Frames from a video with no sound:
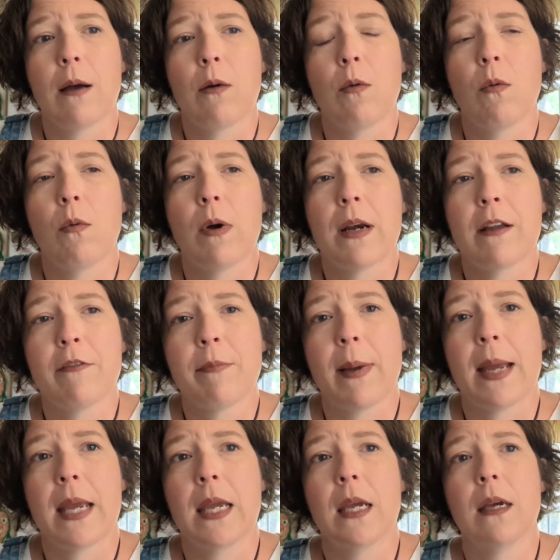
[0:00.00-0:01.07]
one of
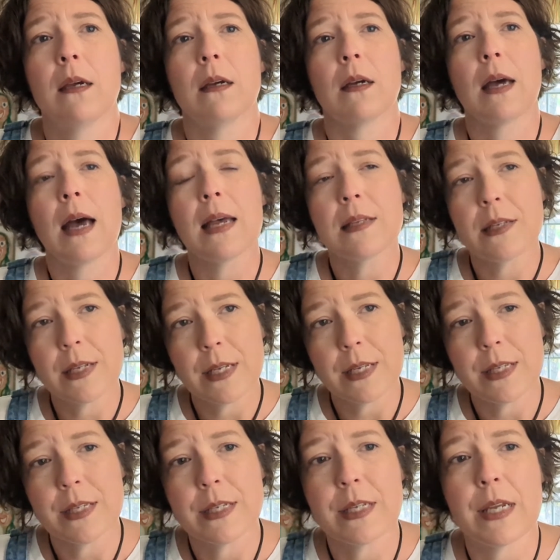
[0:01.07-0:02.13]
my
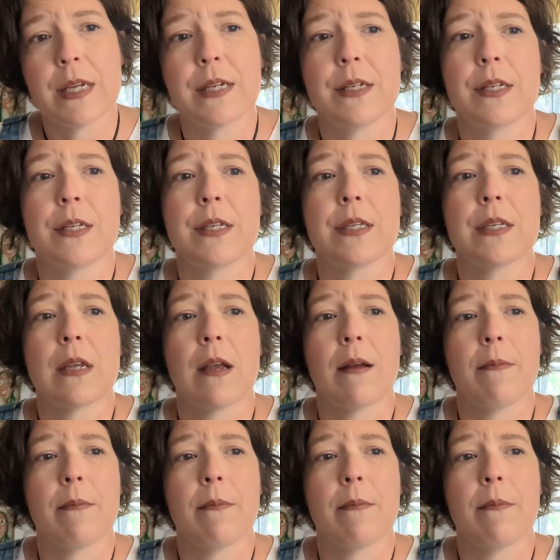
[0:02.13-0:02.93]
cousins is